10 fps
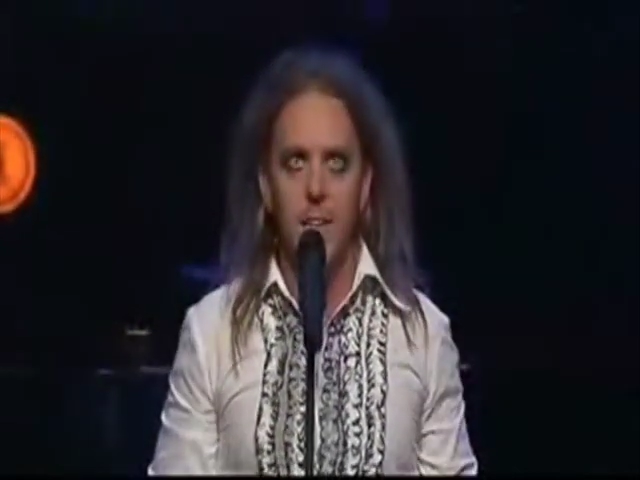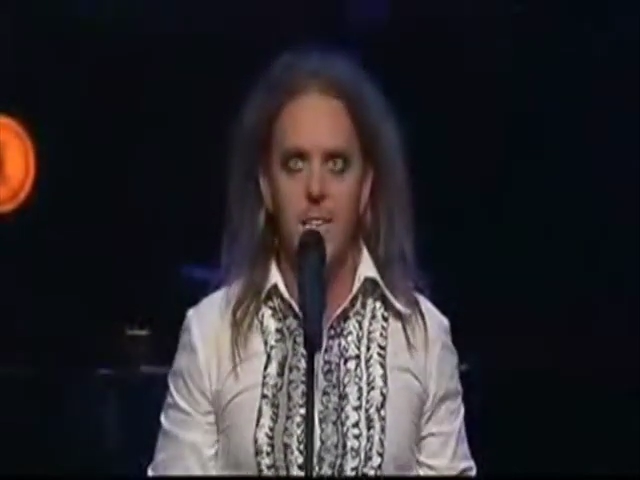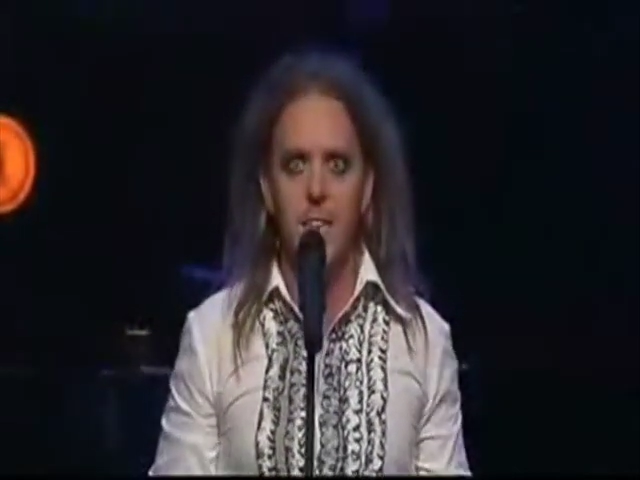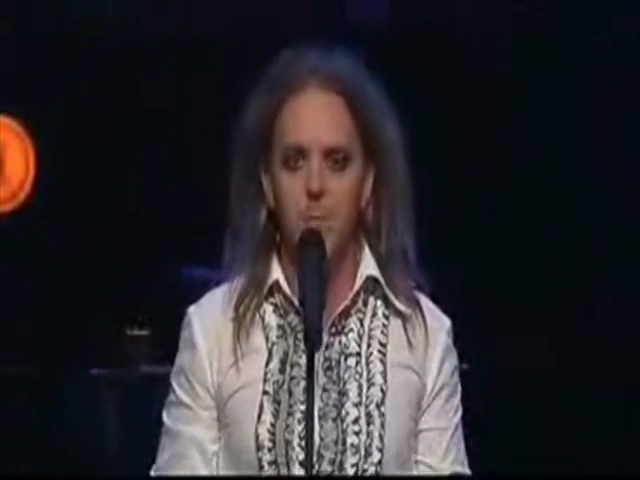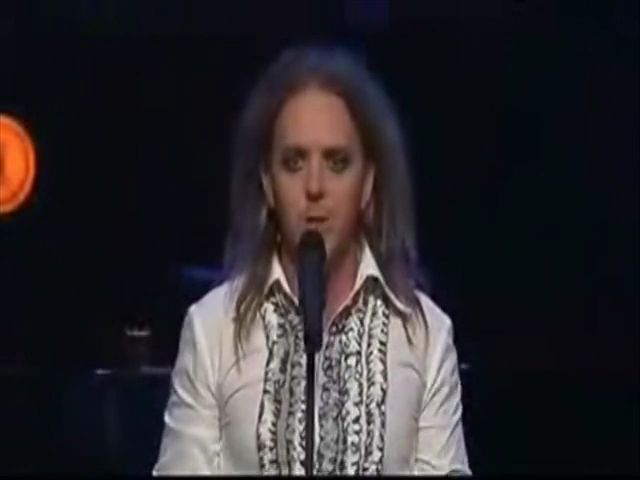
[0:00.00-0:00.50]

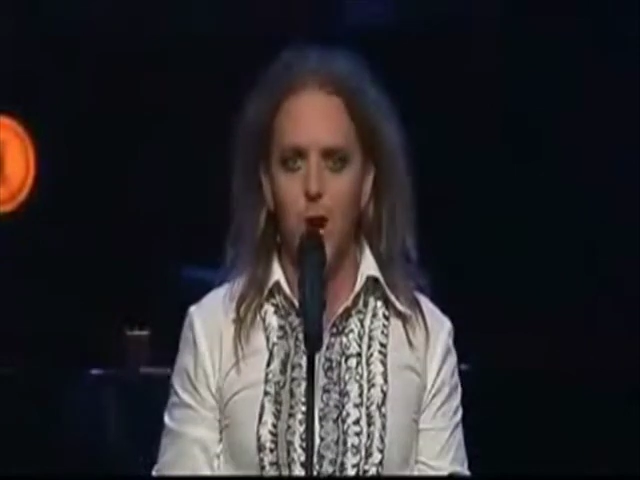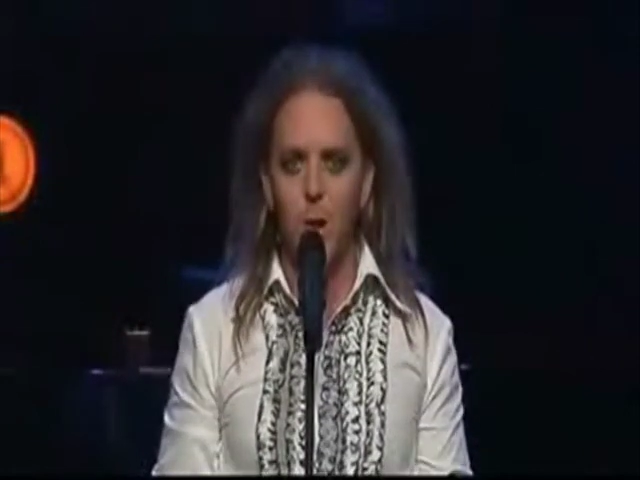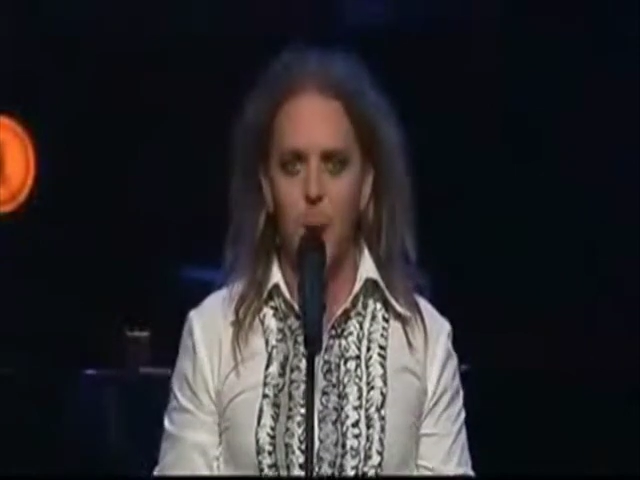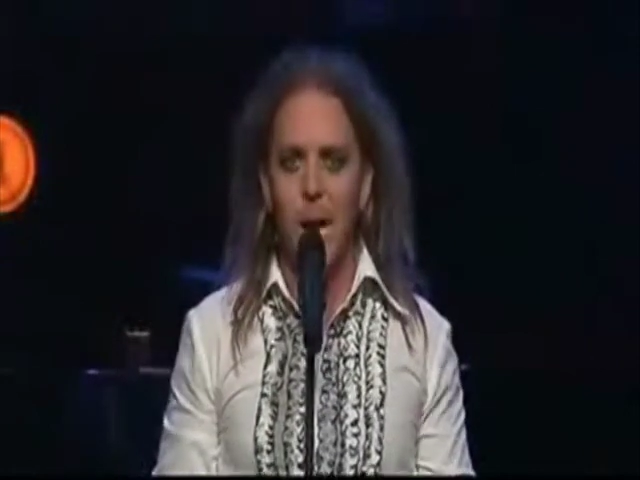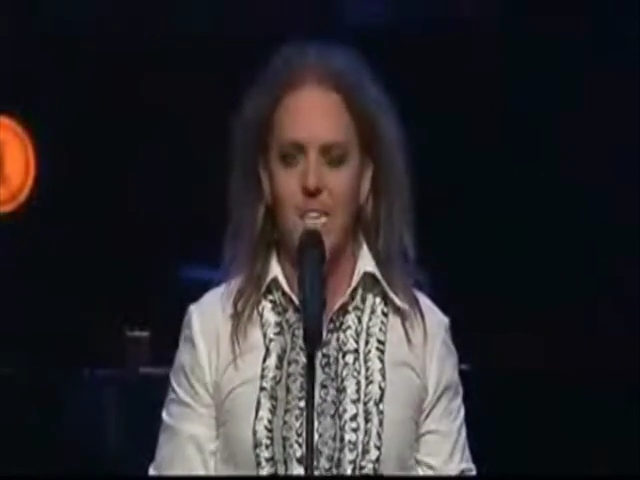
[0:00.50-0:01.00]
does
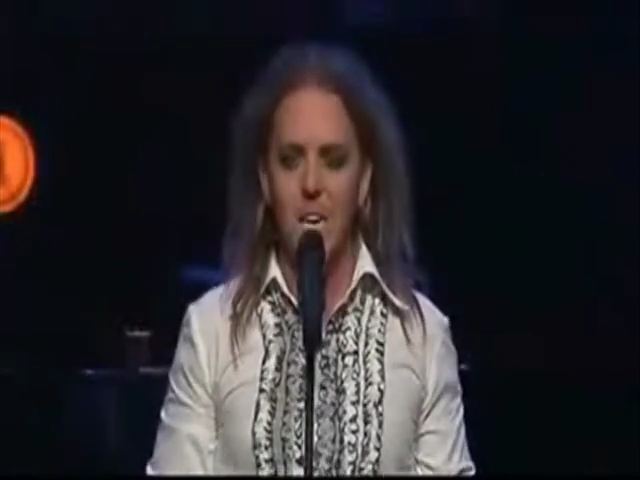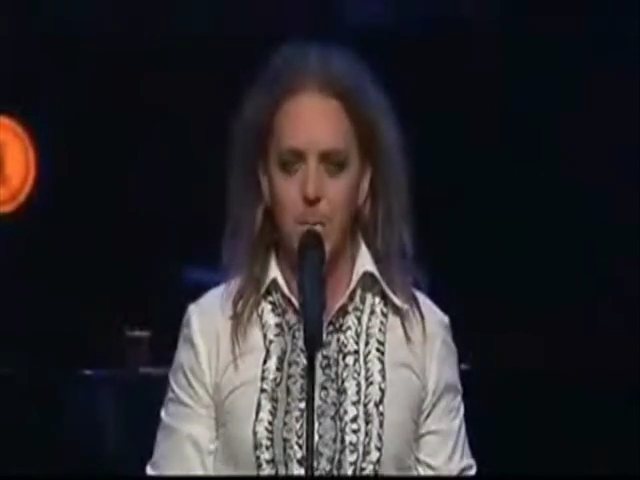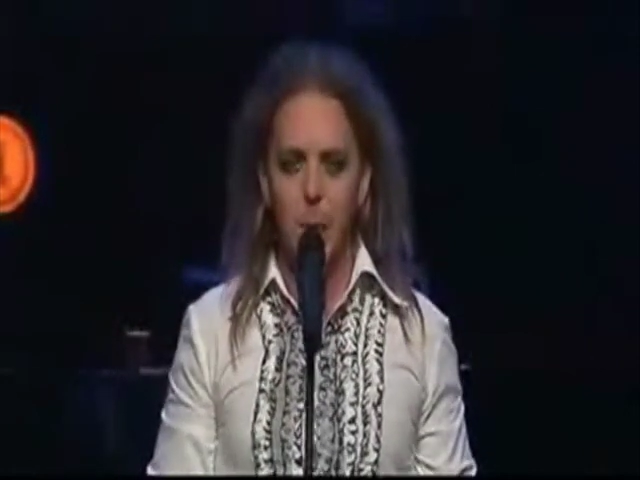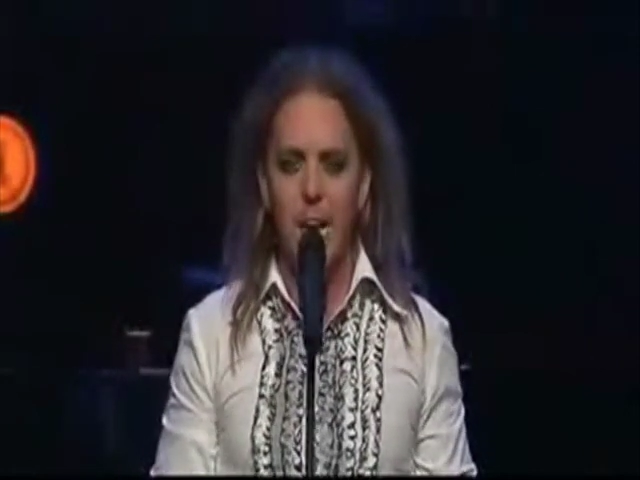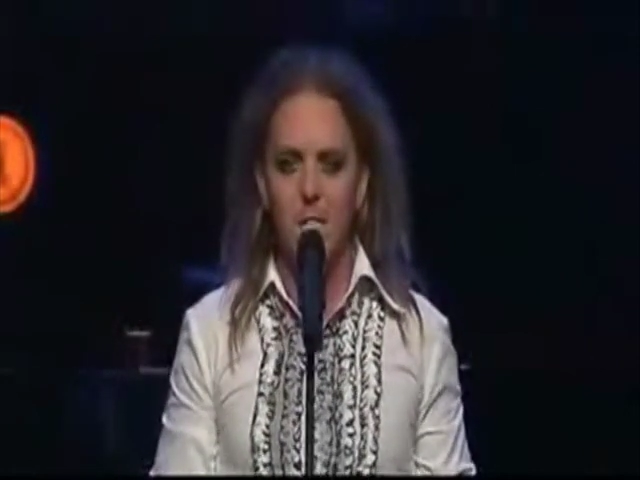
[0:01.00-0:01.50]
abstract painting,
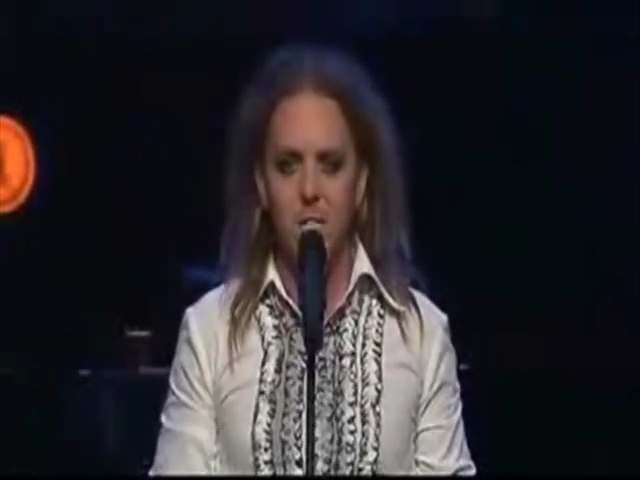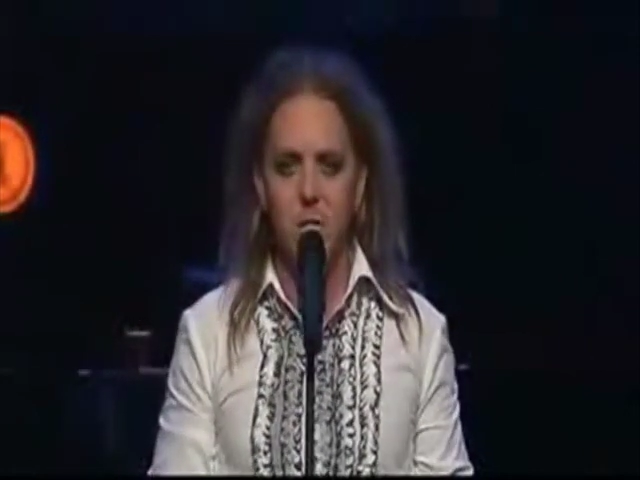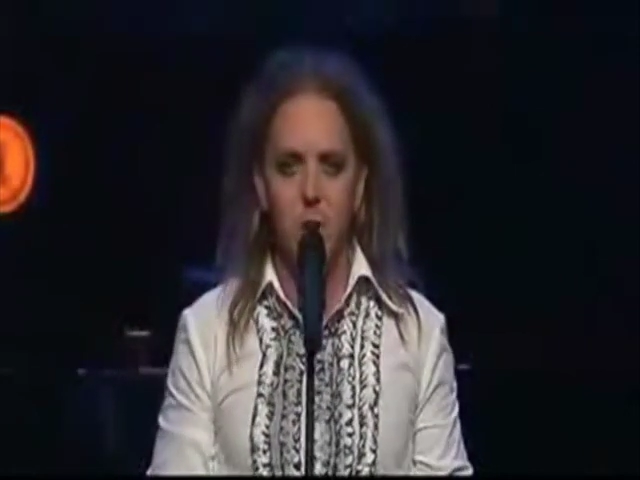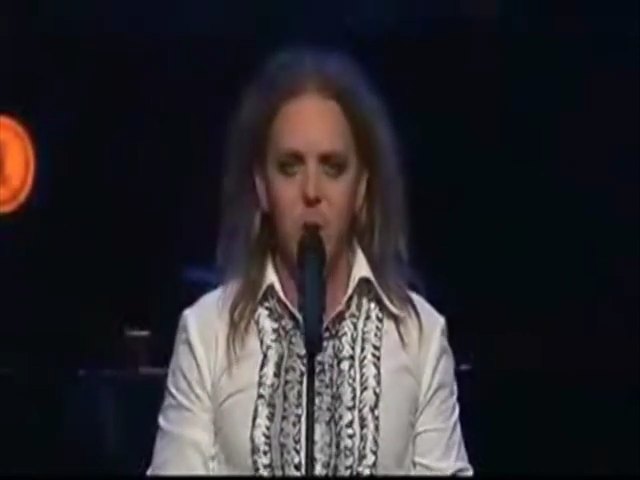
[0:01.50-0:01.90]
practices